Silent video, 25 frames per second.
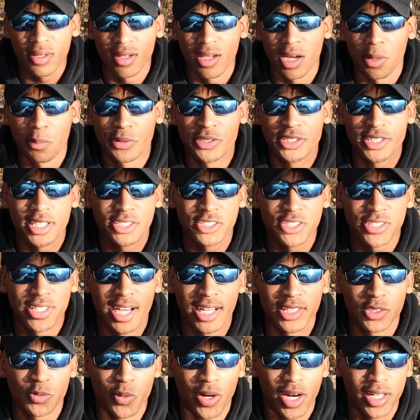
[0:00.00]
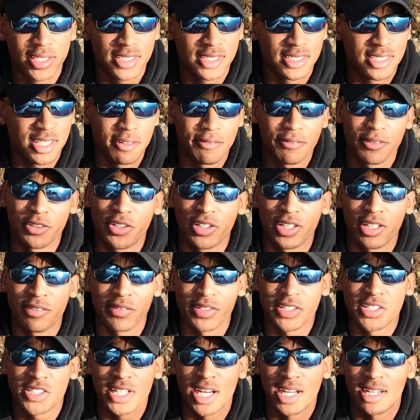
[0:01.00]
I appreciate you guys watching. Definitely go give
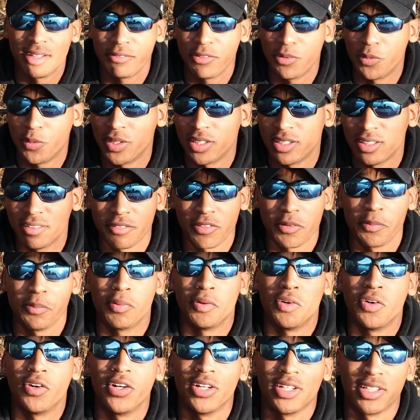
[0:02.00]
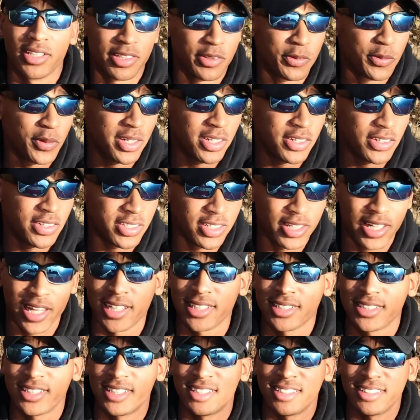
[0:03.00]
it a shot if you're bored. You want to go,
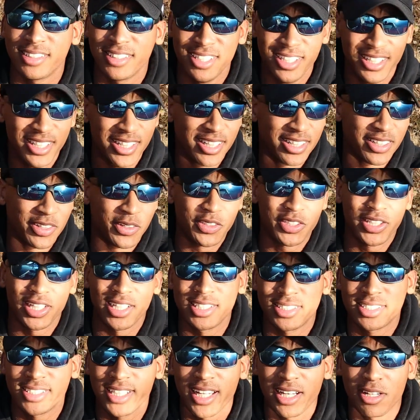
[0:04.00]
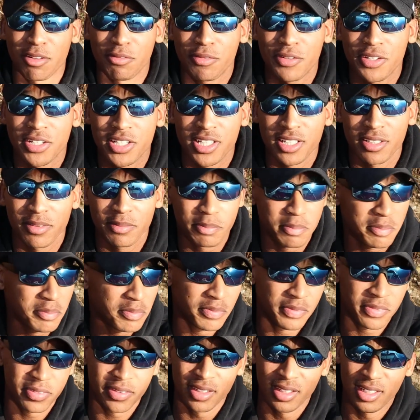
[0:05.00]
like I said, go take a shot at fishing.
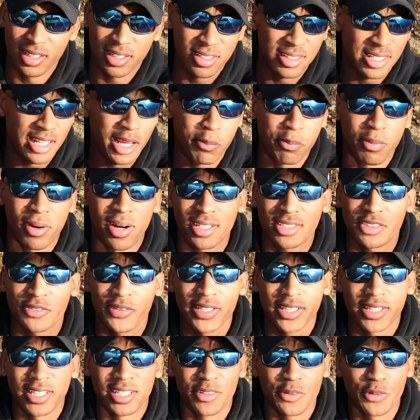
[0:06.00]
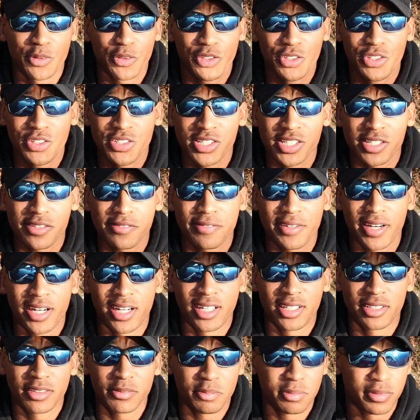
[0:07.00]
That box right there will do you just
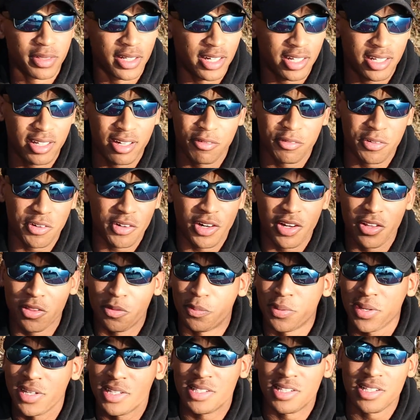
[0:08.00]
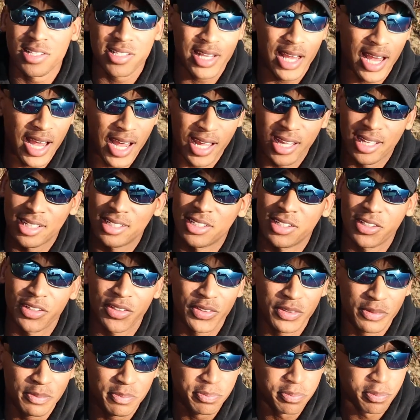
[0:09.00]
fine. It'll cover all the bases, high and
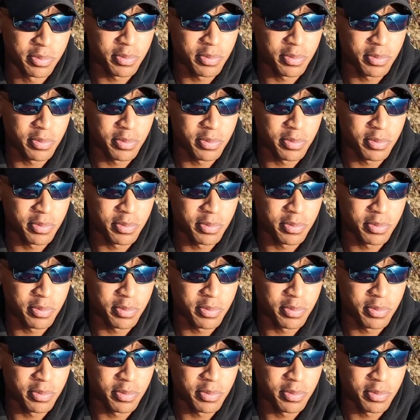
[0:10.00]
low.